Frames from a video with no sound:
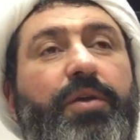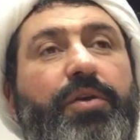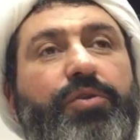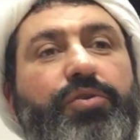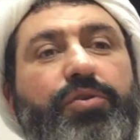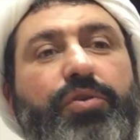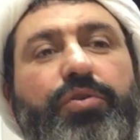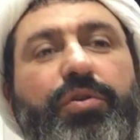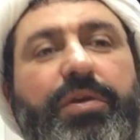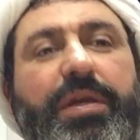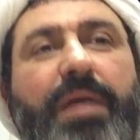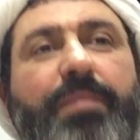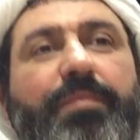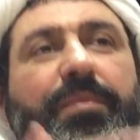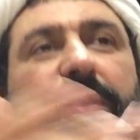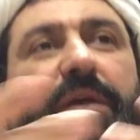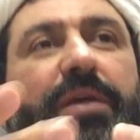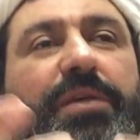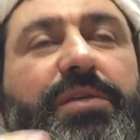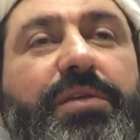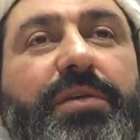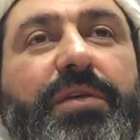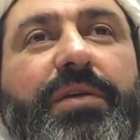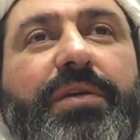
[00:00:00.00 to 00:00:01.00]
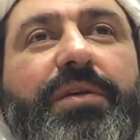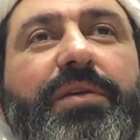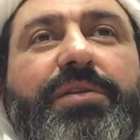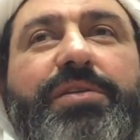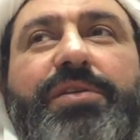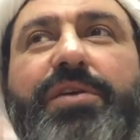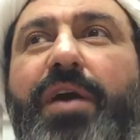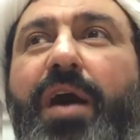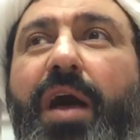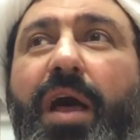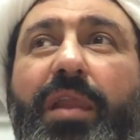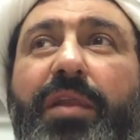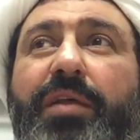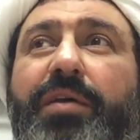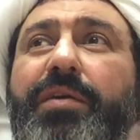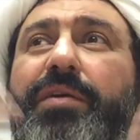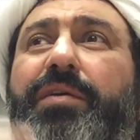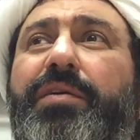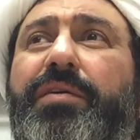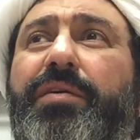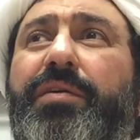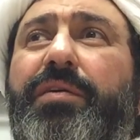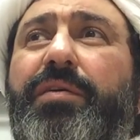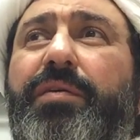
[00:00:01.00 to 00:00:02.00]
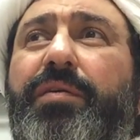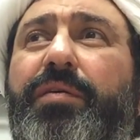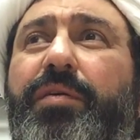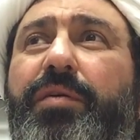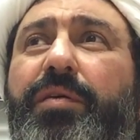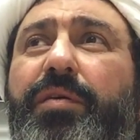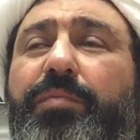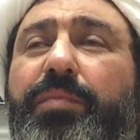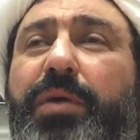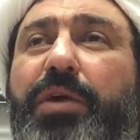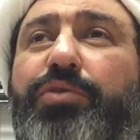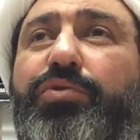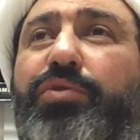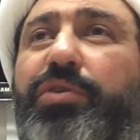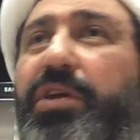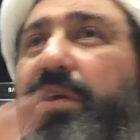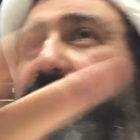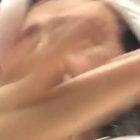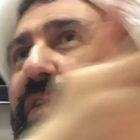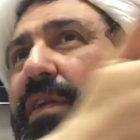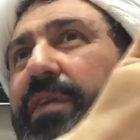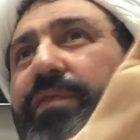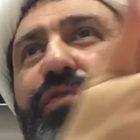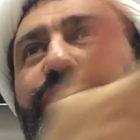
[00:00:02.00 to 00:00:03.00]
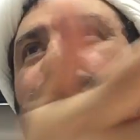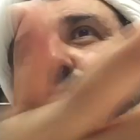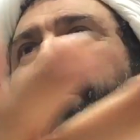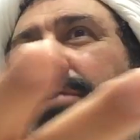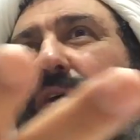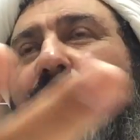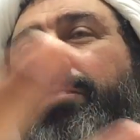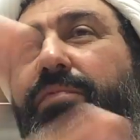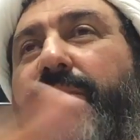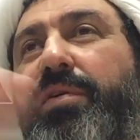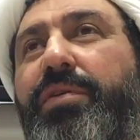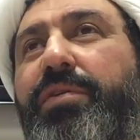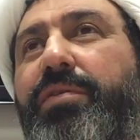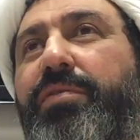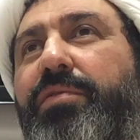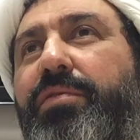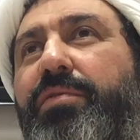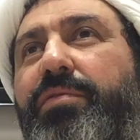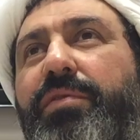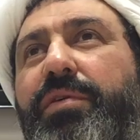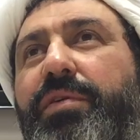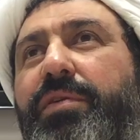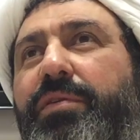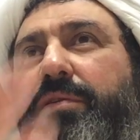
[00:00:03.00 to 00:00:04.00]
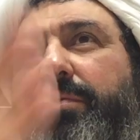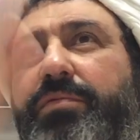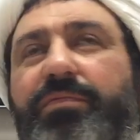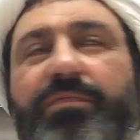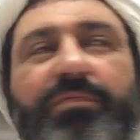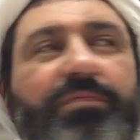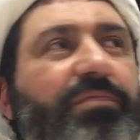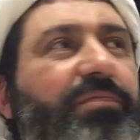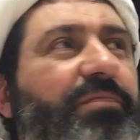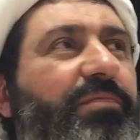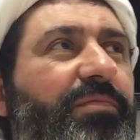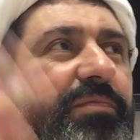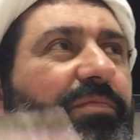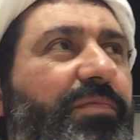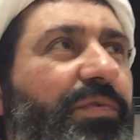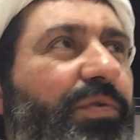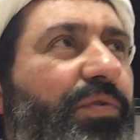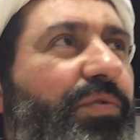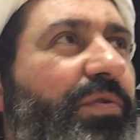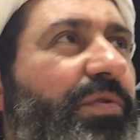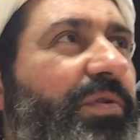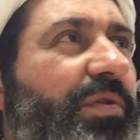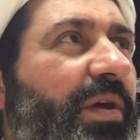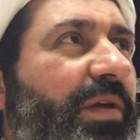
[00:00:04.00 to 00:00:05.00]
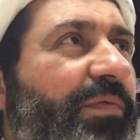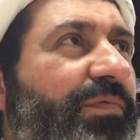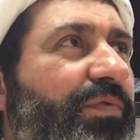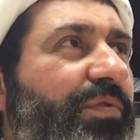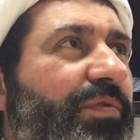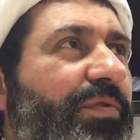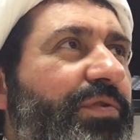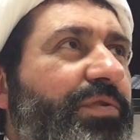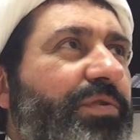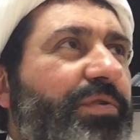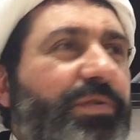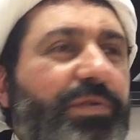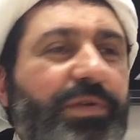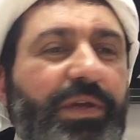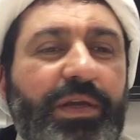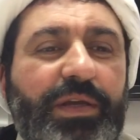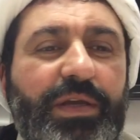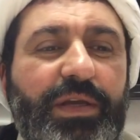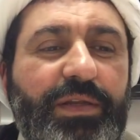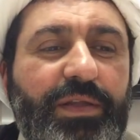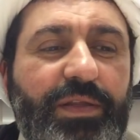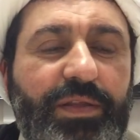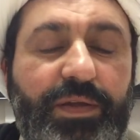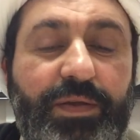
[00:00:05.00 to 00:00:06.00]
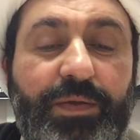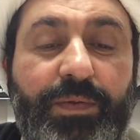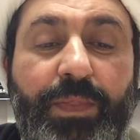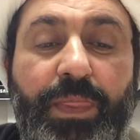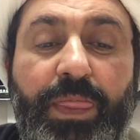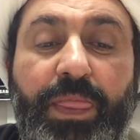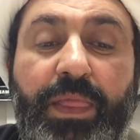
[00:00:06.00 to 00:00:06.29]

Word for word: so you can be a, a scholar, but you give leave to someone, you know, and you don't, of course, take anything.